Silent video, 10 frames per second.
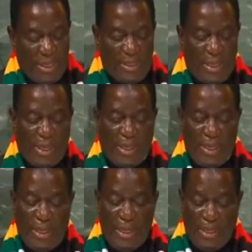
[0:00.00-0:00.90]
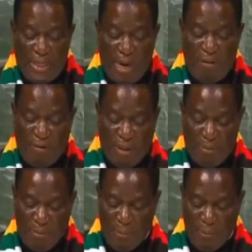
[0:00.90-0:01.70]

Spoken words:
is a key driver